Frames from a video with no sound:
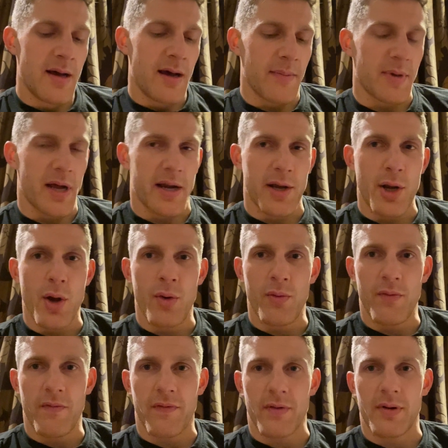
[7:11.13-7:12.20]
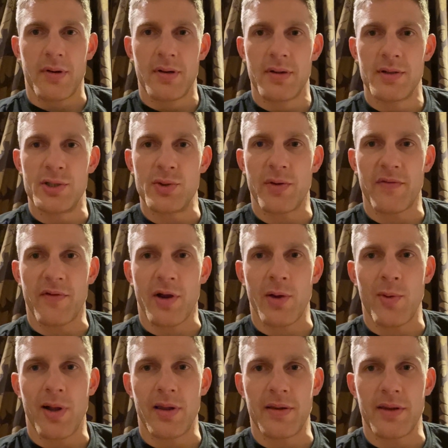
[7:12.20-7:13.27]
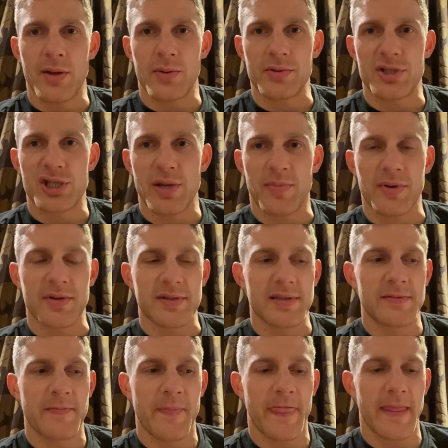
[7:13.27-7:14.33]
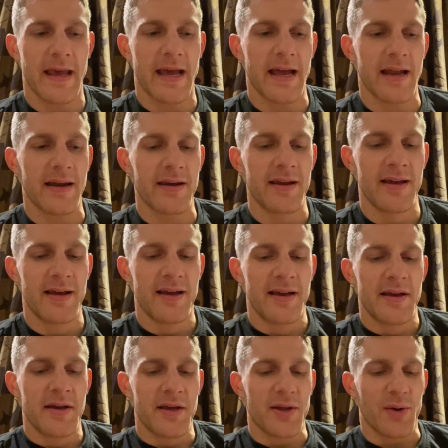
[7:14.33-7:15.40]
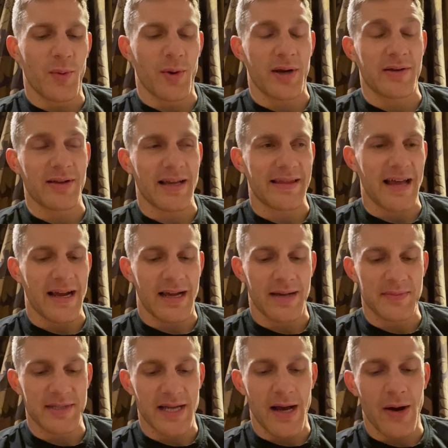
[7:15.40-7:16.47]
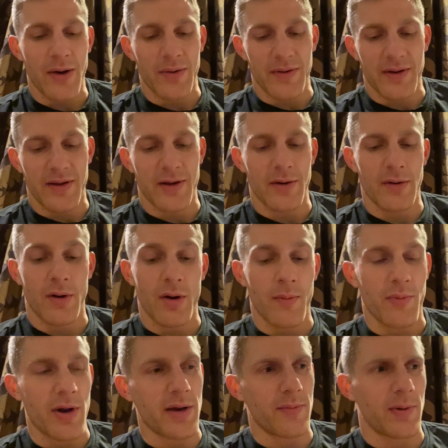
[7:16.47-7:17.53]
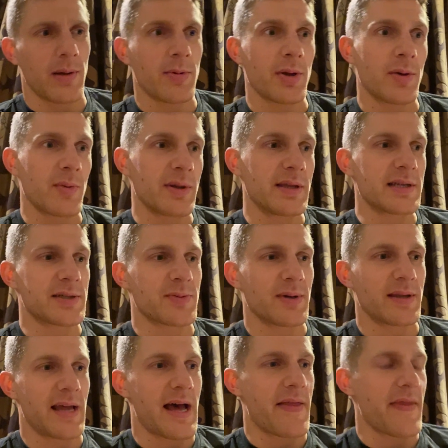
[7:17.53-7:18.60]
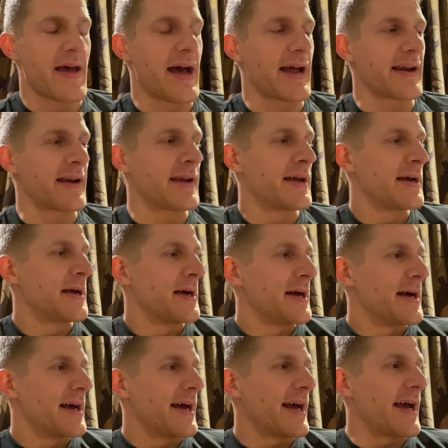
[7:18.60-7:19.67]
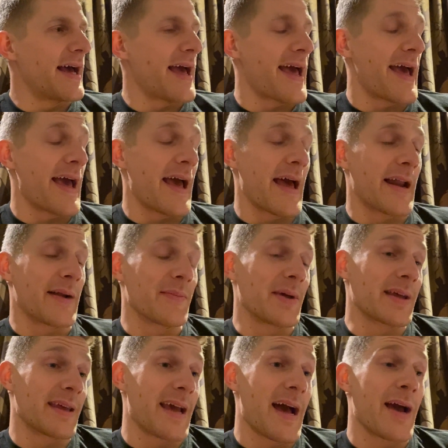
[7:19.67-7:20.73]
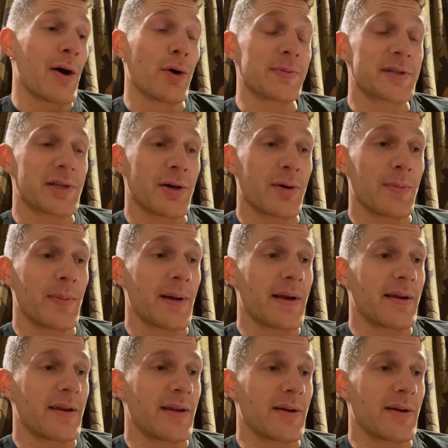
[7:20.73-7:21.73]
I'm kind of known for doing very well in the old chippers, and workout like that comes out, and you hear, oh, Brent, you're probably gonna win this one, that, and I'm like, yeah, I hope so, but